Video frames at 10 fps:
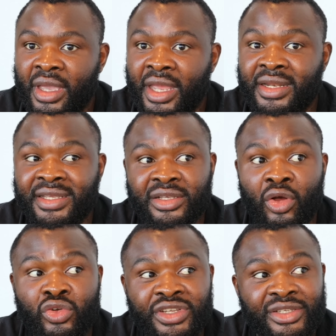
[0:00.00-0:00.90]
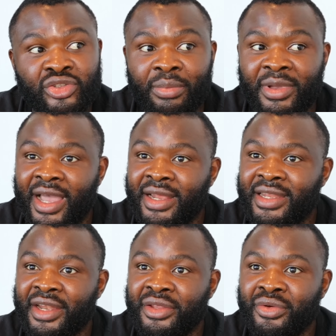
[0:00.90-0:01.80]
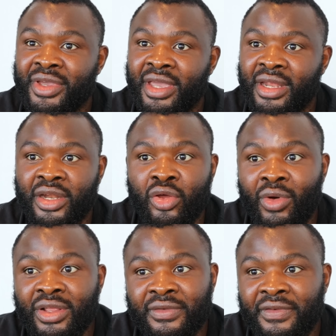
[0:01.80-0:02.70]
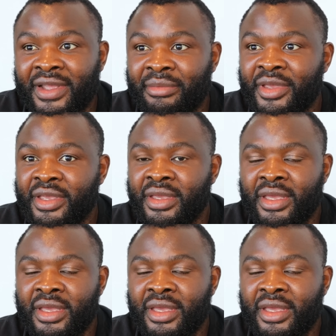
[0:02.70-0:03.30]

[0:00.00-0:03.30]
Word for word: and all these top guys there in the UK, they don't want to fight me.